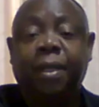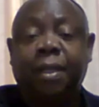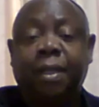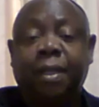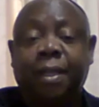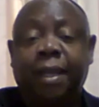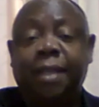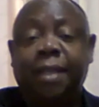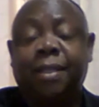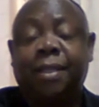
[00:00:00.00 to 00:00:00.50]

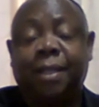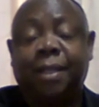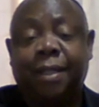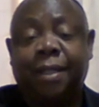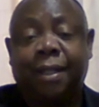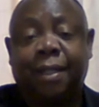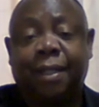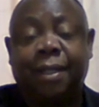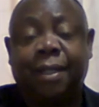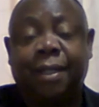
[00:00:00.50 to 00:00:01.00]
there is a
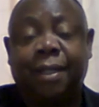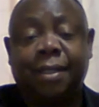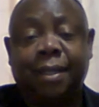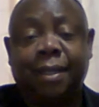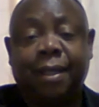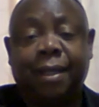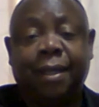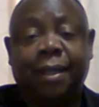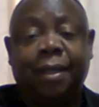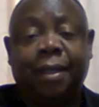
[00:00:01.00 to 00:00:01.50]
debt
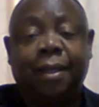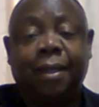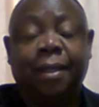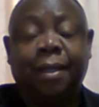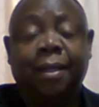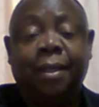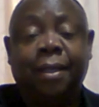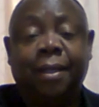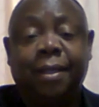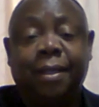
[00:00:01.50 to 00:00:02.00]
counselor,
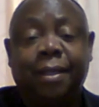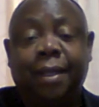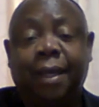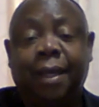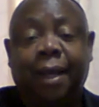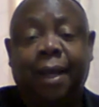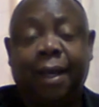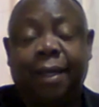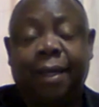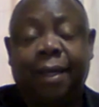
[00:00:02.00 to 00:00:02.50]

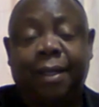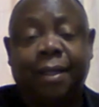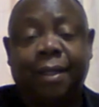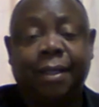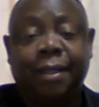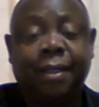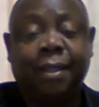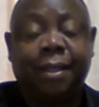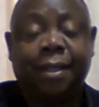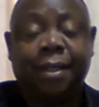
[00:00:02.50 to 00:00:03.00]
there are
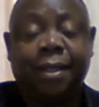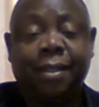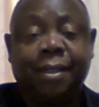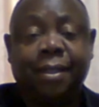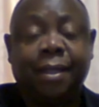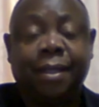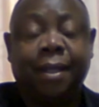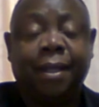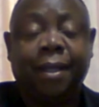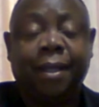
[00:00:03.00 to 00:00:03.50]
creditors
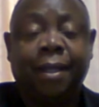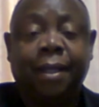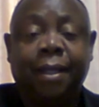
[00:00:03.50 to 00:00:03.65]
there,